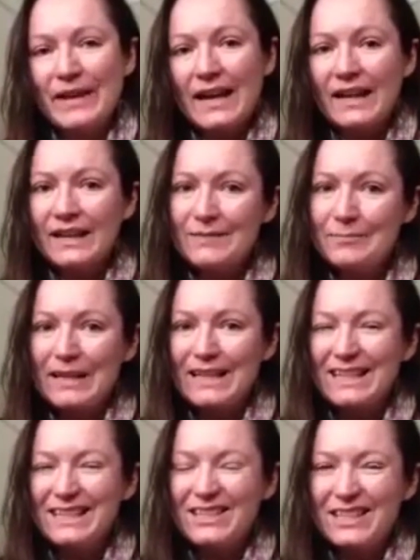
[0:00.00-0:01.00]
And
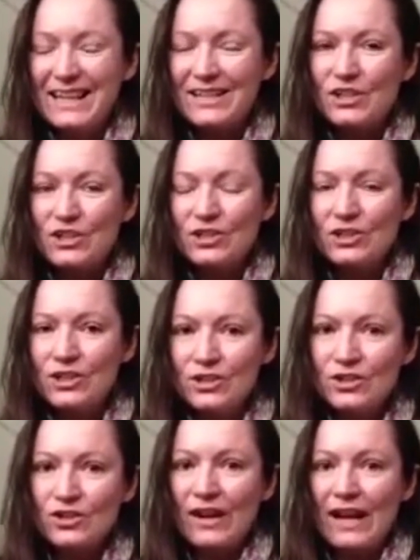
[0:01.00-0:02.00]
please, let's just
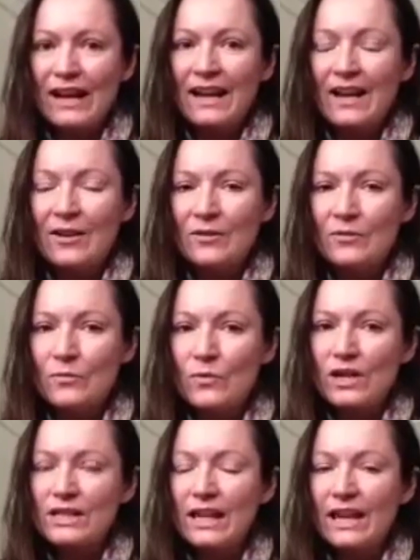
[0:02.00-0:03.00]
try and
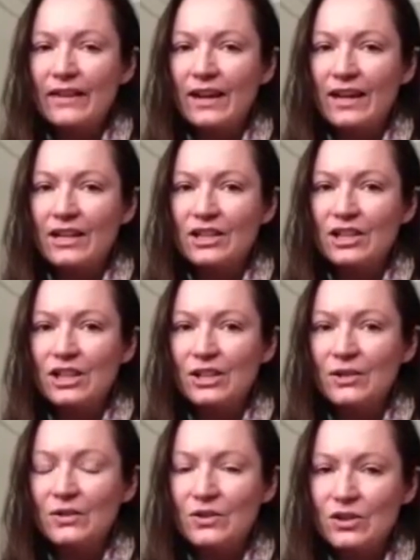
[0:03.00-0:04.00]
work together
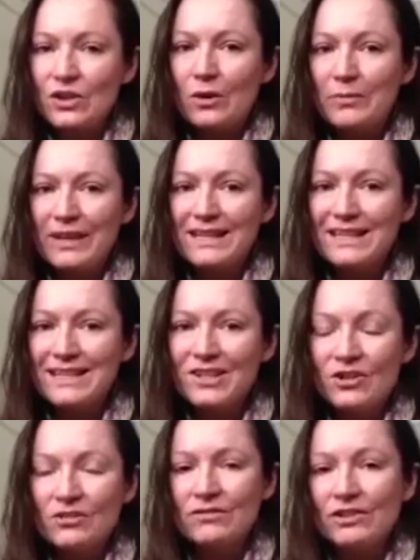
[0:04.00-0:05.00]
to stop this
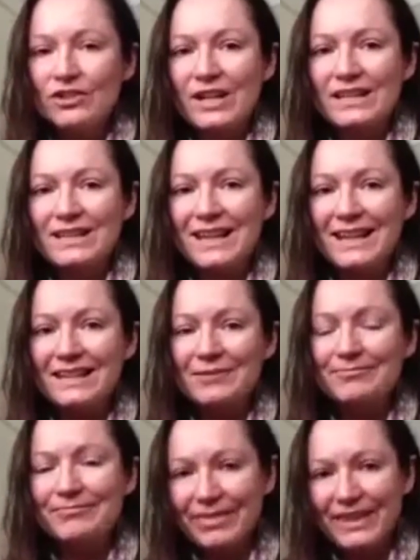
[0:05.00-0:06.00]
awful genocide.
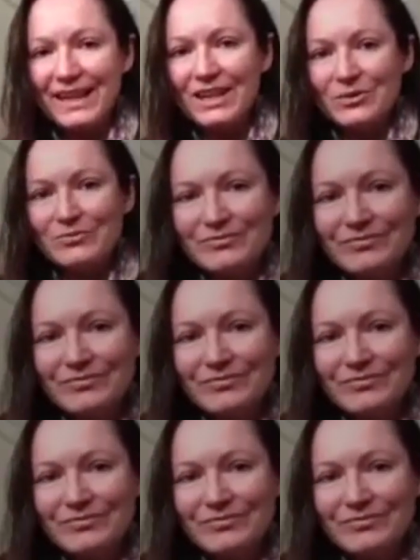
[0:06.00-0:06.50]
Thank you.